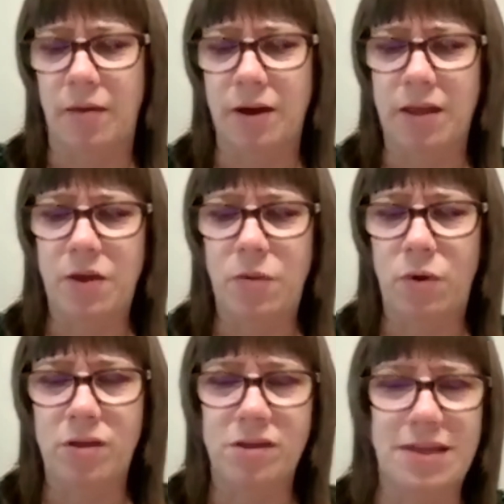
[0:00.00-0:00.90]
And I think
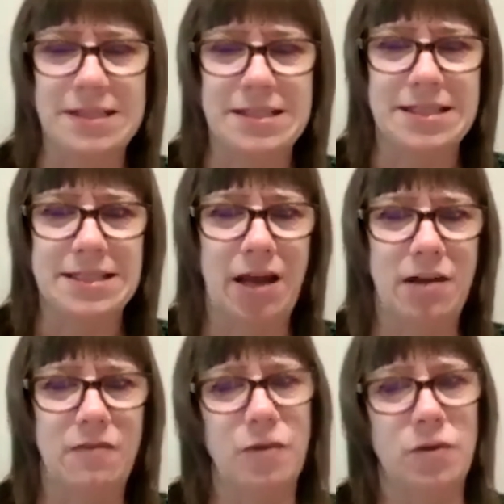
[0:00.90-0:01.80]
one of the things that's
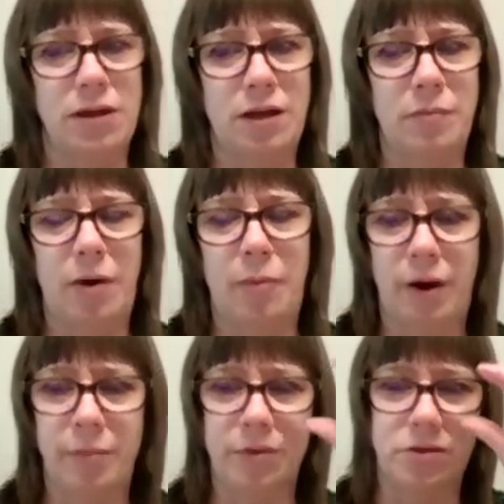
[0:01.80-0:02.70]
kind of unique about
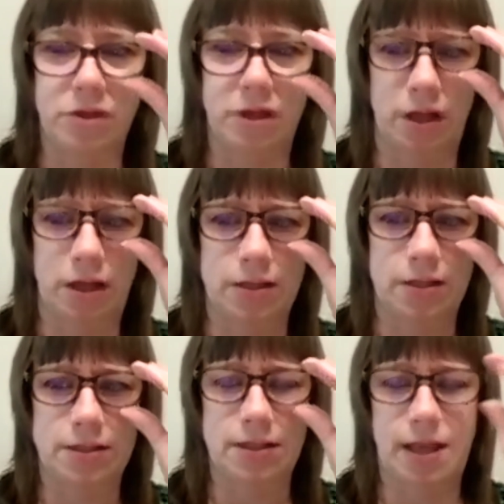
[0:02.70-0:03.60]
publishing
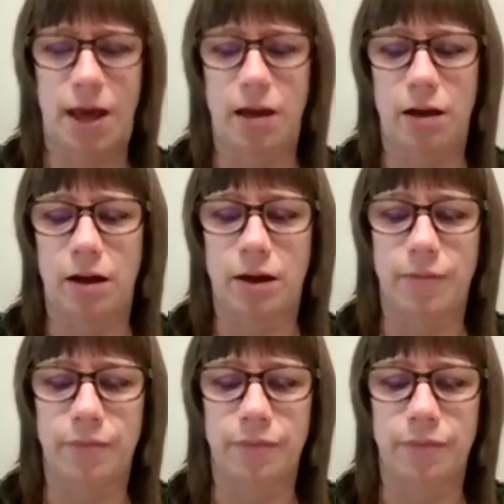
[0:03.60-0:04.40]
is that